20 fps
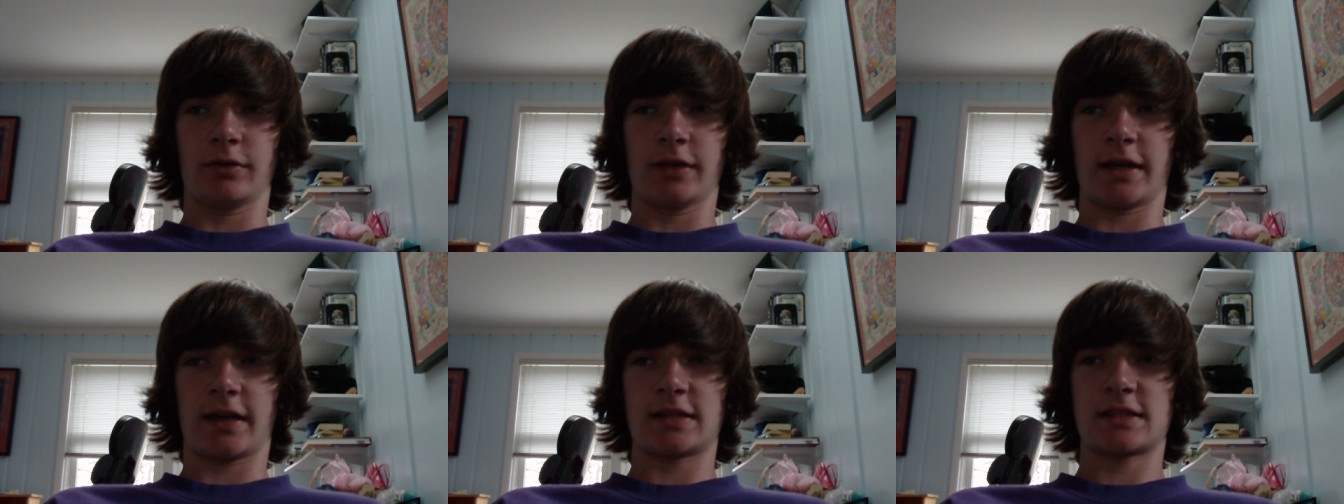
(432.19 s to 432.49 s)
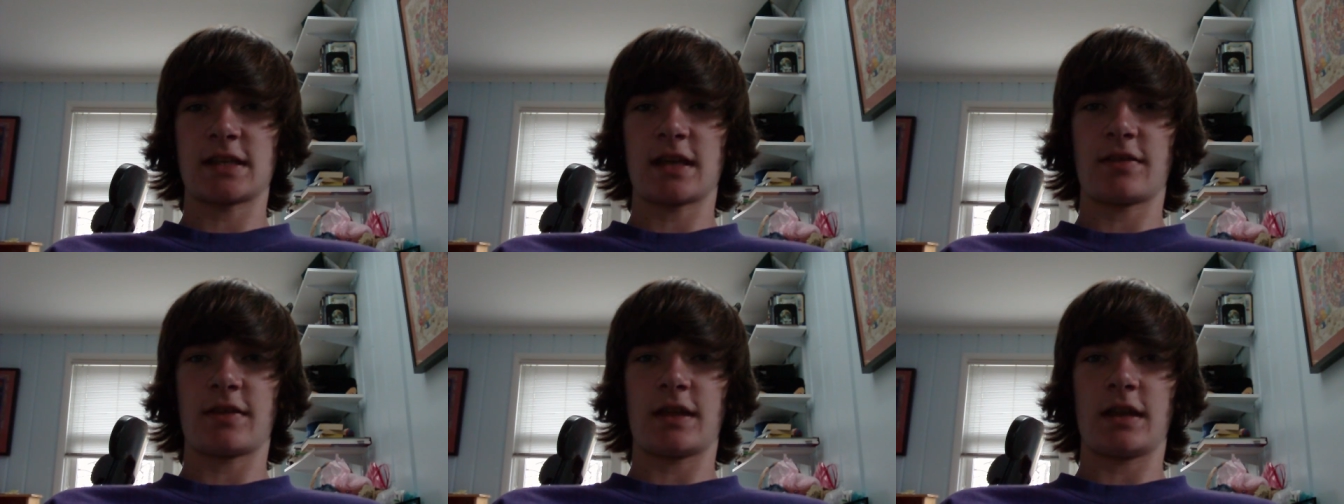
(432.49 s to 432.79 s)
Like
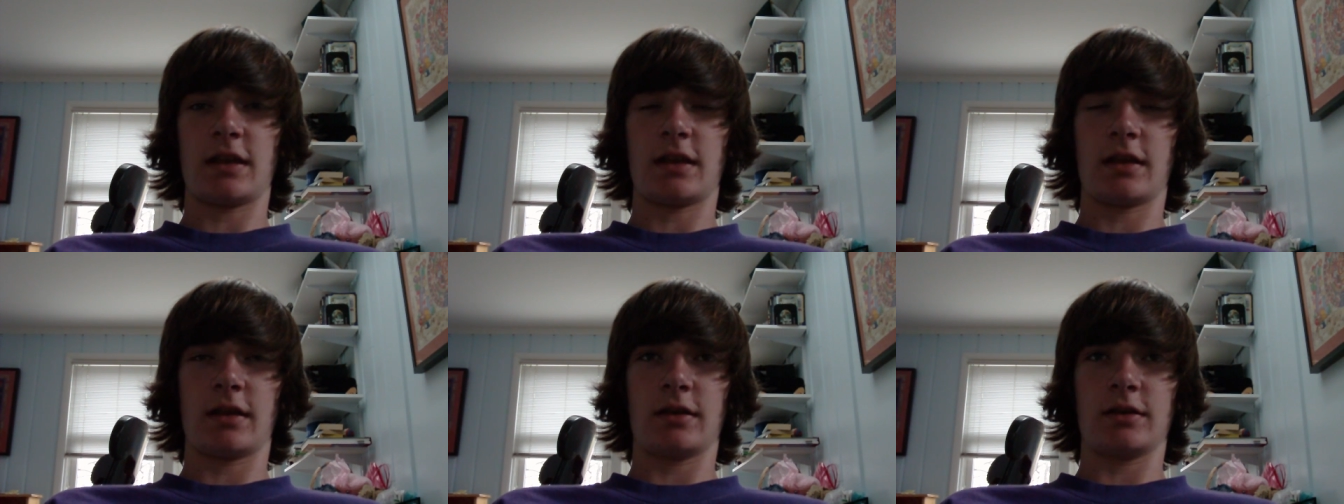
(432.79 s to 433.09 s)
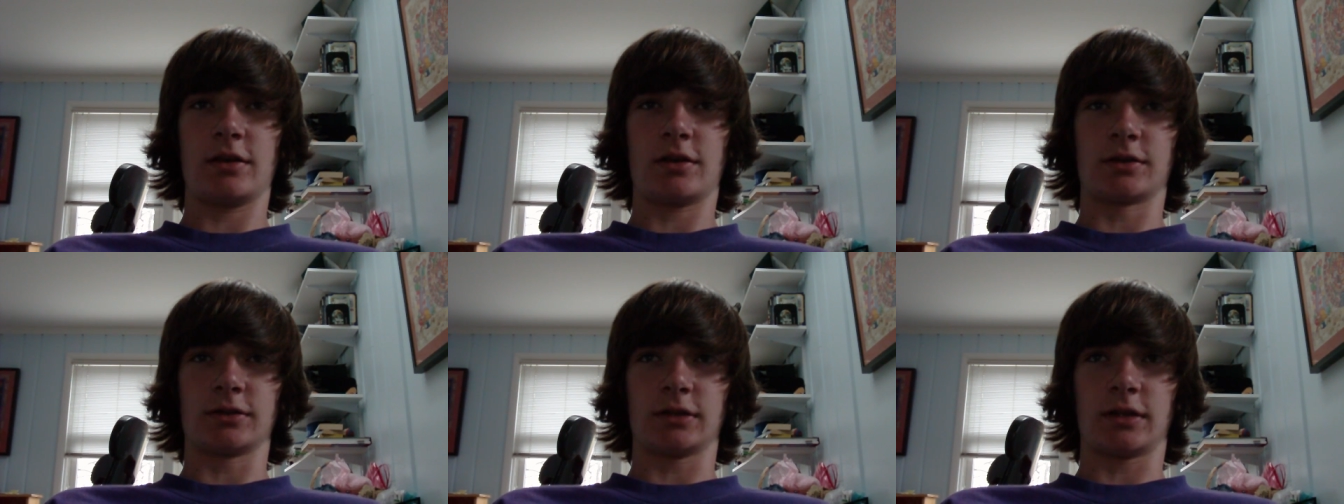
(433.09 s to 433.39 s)
say that
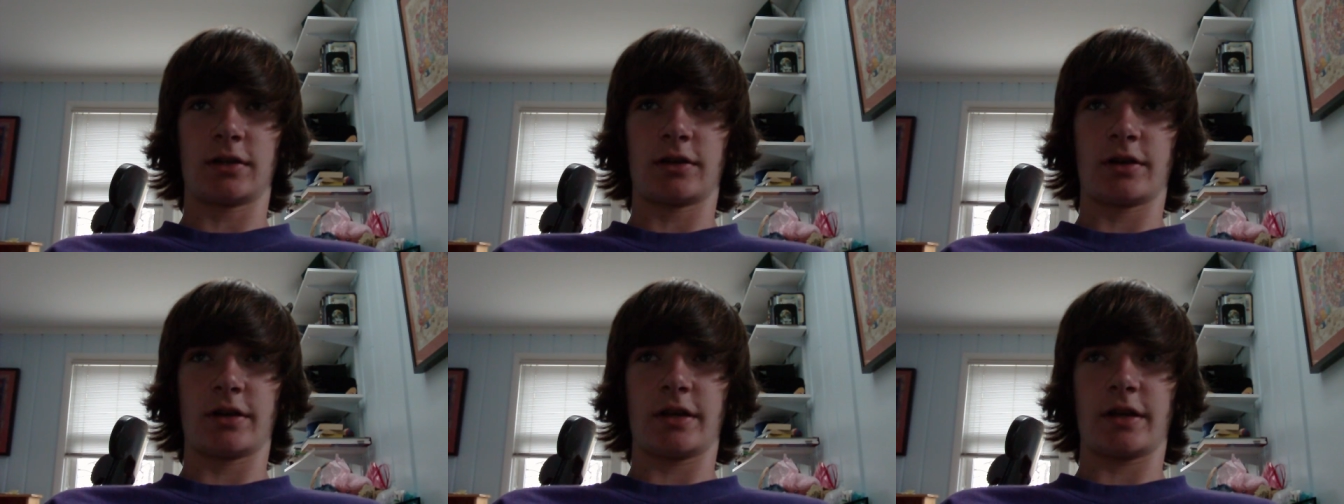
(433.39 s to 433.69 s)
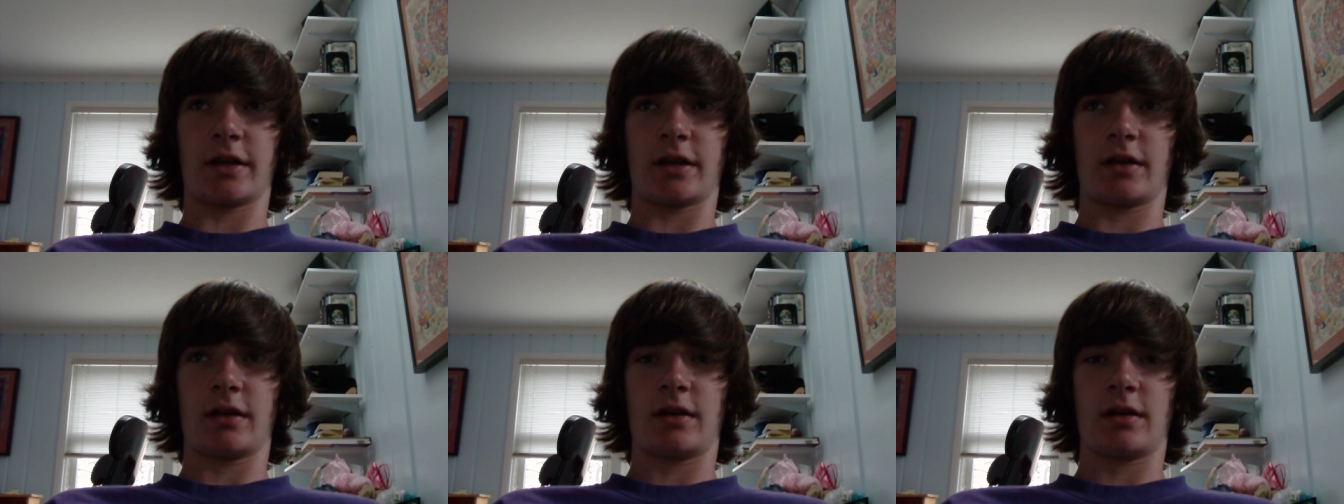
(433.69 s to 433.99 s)
you're
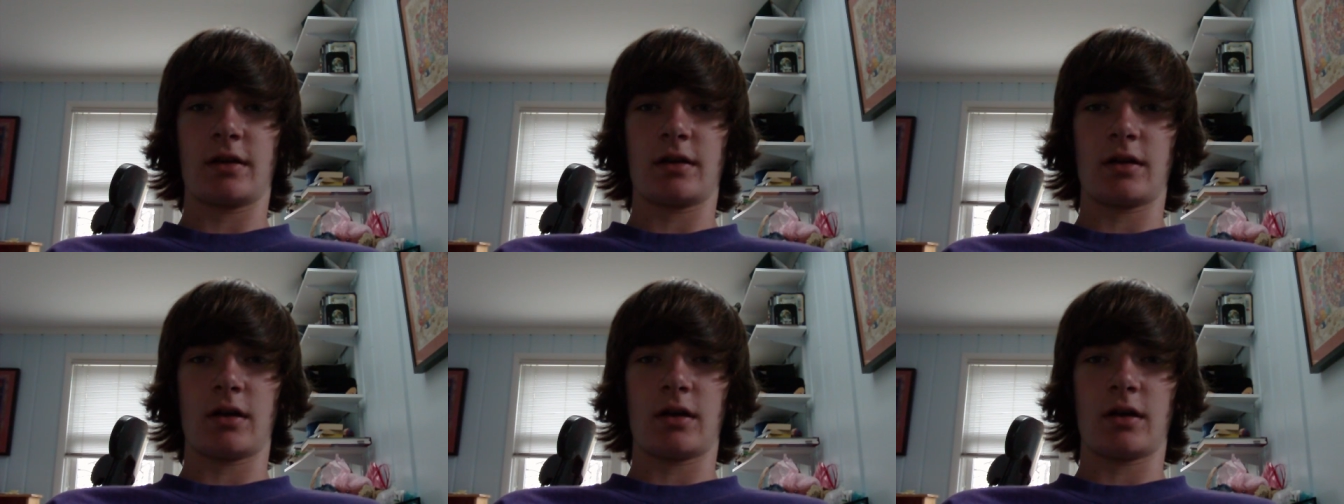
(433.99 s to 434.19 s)
learning